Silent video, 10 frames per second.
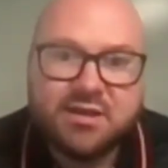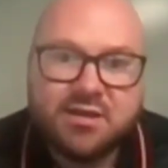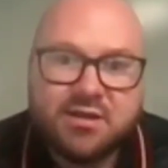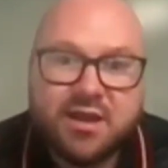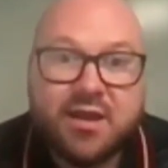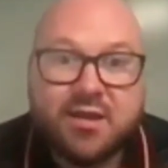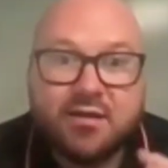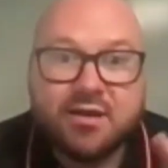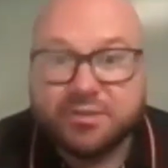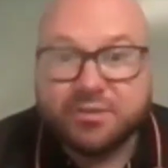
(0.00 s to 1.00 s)

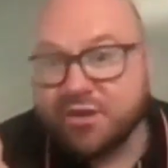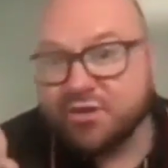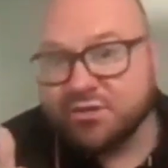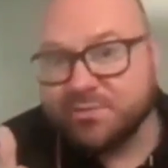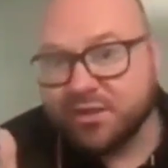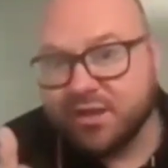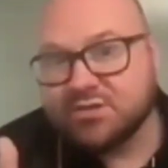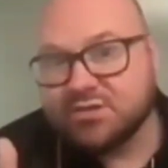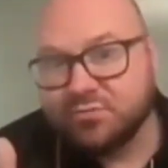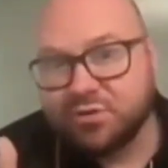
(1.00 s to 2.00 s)
And actually, Patrick's been a
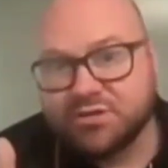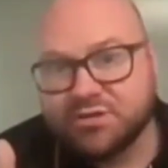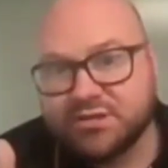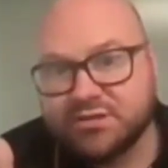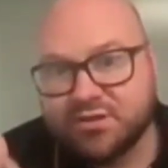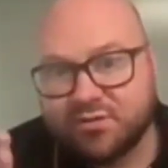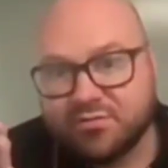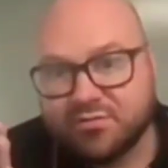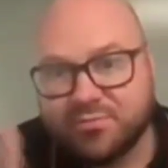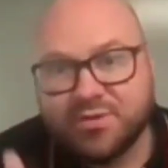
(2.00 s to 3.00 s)
guest on Birdseed,
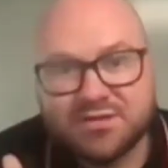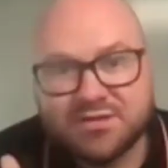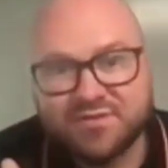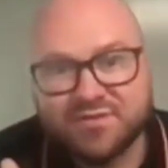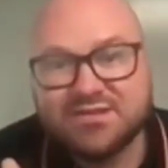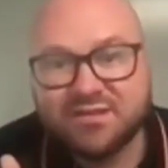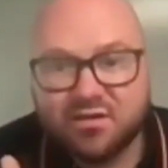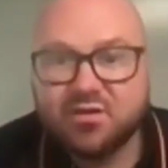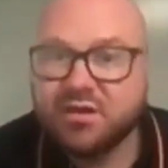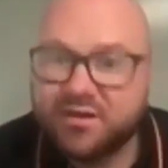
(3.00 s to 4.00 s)
so hope you guys have listened to
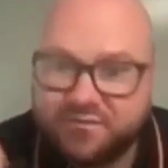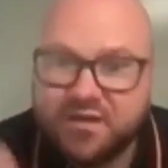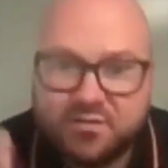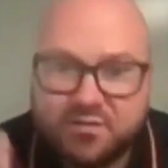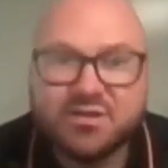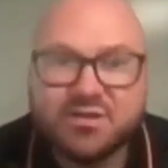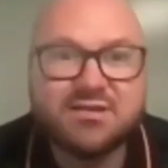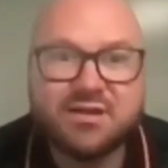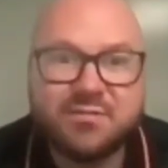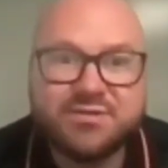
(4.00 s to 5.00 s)
that already. If not, go listen
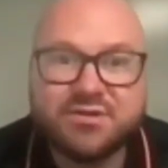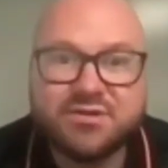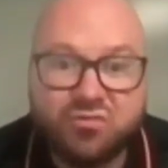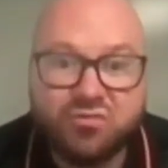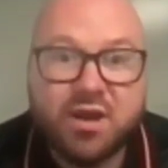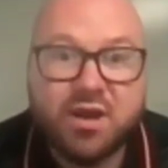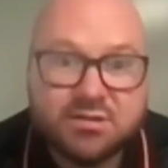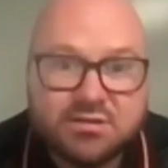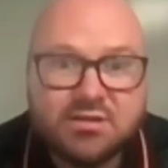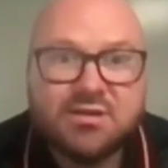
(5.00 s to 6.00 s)
to that episode. It's great.